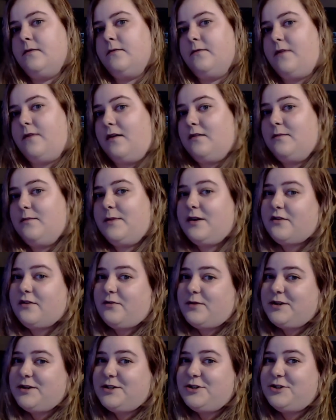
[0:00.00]
follow me on
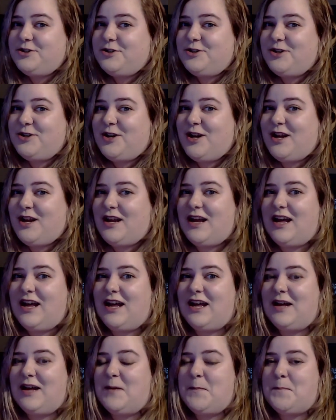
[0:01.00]
Twitch,
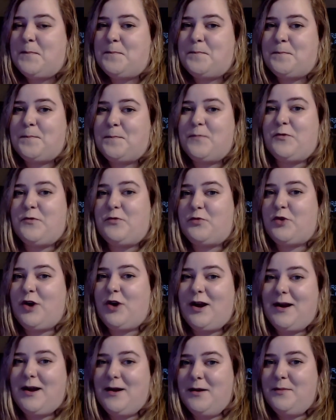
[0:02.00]

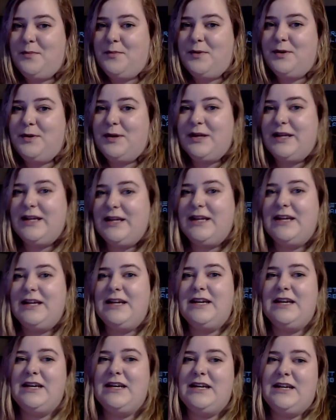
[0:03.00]
subscribe.
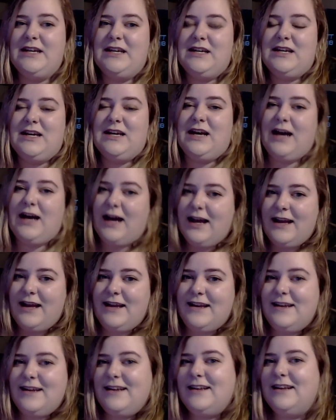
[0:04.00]

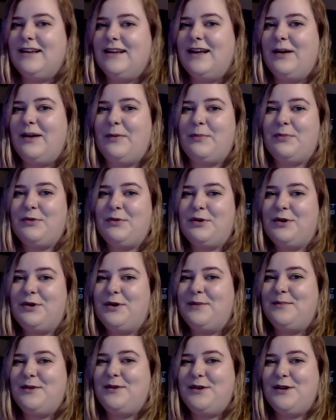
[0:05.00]
Hi, I'm
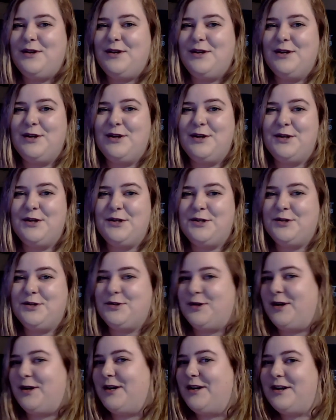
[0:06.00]
gonna be
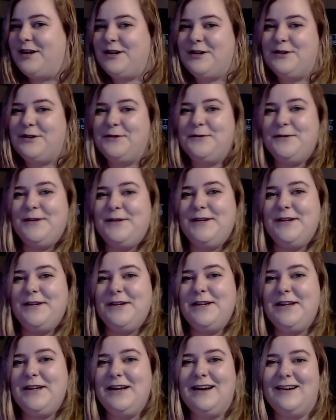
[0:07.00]
trying to do
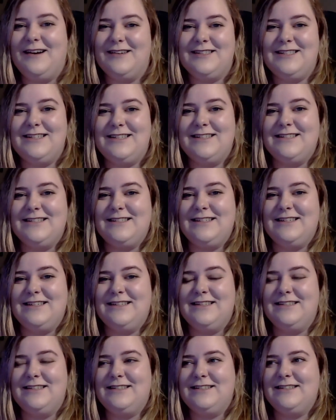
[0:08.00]
D&D content,
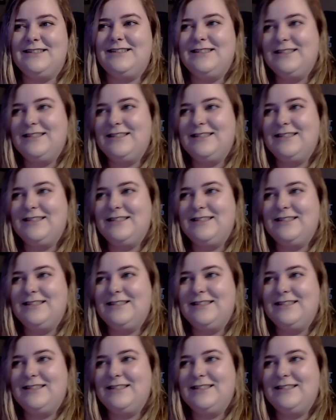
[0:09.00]
and